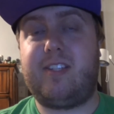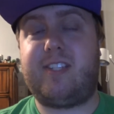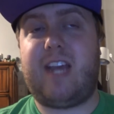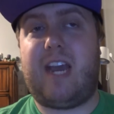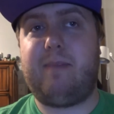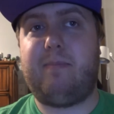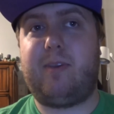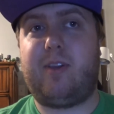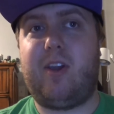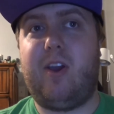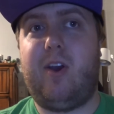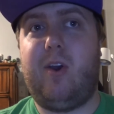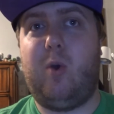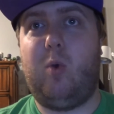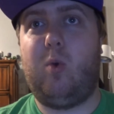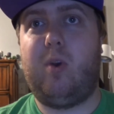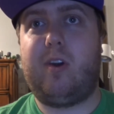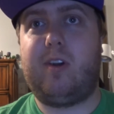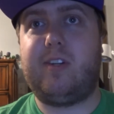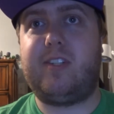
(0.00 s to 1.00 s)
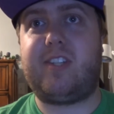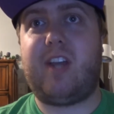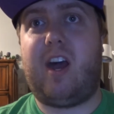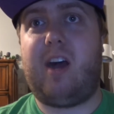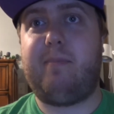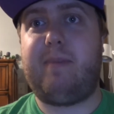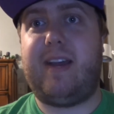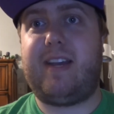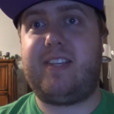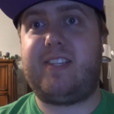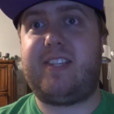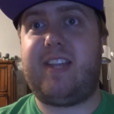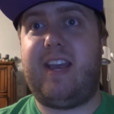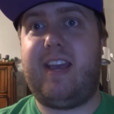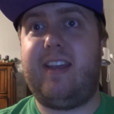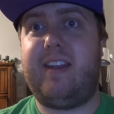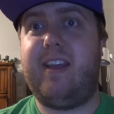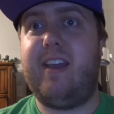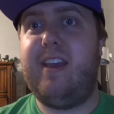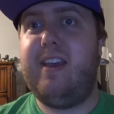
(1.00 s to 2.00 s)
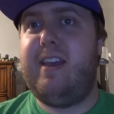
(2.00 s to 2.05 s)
time ago where Tom asked Ed,